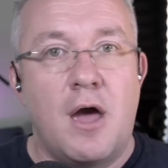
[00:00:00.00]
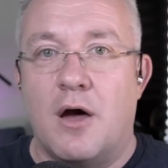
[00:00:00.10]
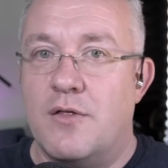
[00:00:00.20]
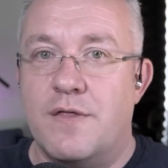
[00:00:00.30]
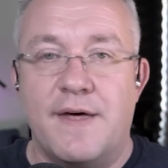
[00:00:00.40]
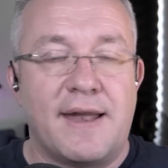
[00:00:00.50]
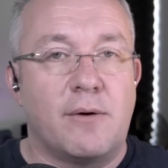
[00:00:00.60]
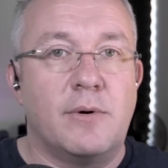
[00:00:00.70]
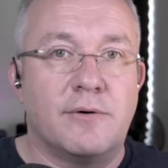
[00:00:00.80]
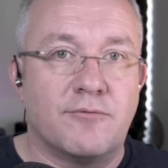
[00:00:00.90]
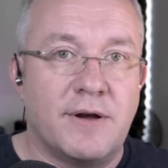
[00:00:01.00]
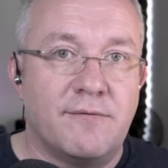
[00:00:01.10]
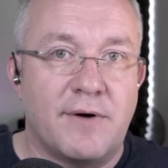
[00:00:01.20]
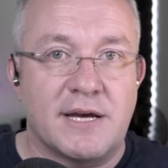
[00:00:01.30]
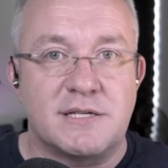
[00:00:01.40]
and then I will
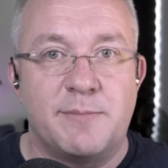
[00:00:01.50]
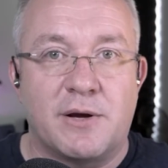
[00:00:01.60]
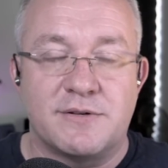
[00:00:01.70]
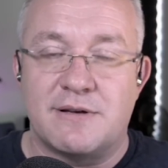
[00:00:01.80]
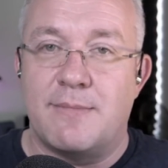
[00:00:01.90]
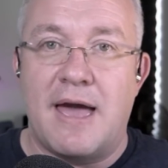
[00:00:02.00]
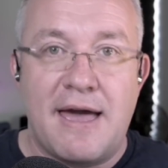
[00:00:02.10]
reinvest because I'm